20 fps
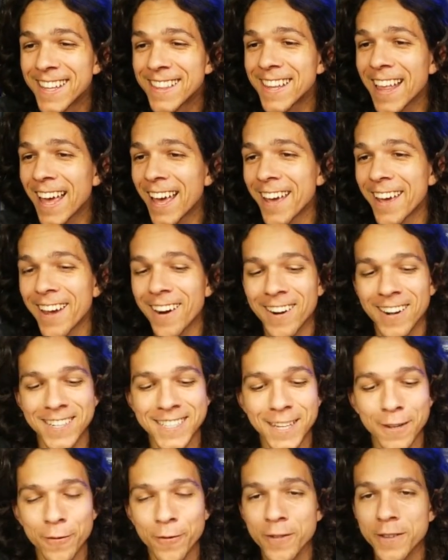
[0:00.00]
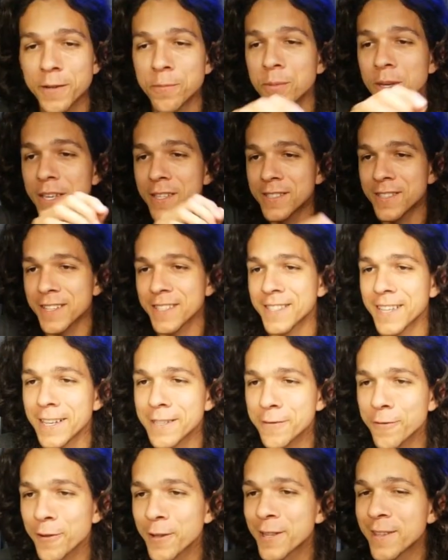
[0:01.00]
they are definitely being
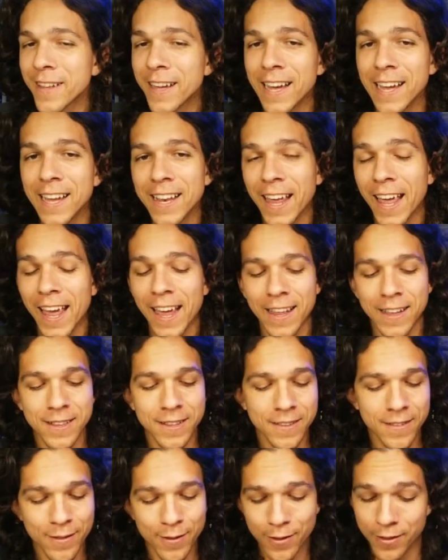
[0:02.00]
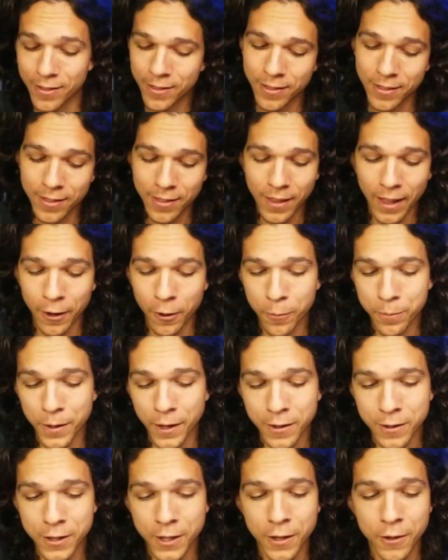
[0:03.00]
successful in that, and I hope they
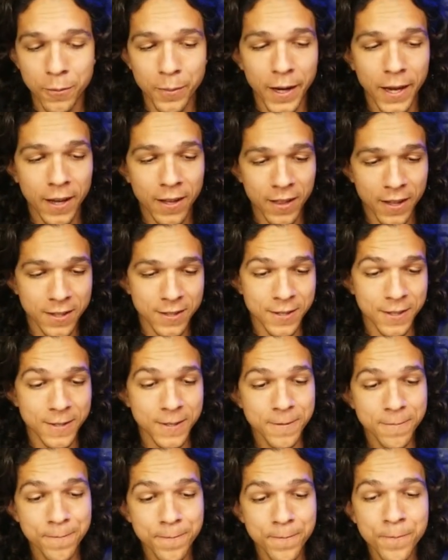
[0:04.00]
continue making lenses.